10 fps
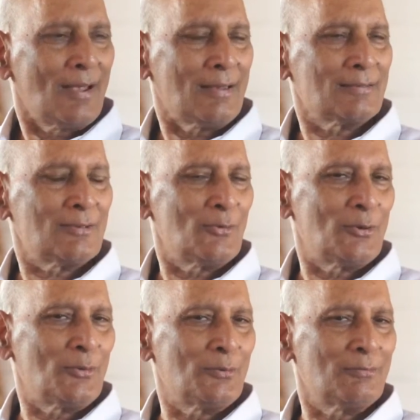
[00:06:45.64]
And
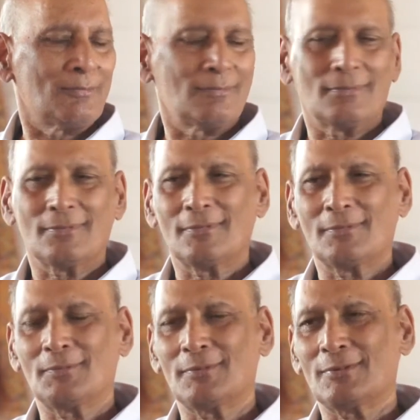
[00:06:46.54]
so
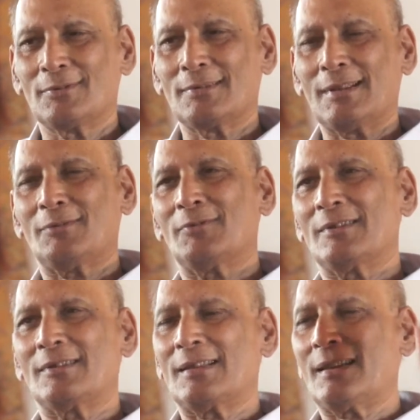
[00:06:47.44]
that
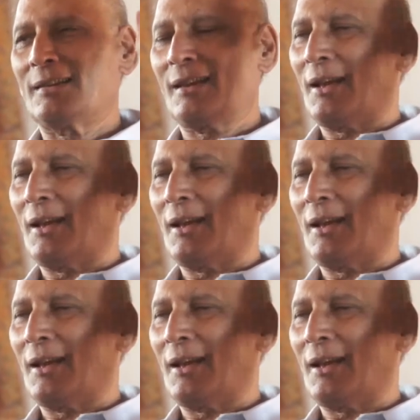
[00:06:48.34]
was that.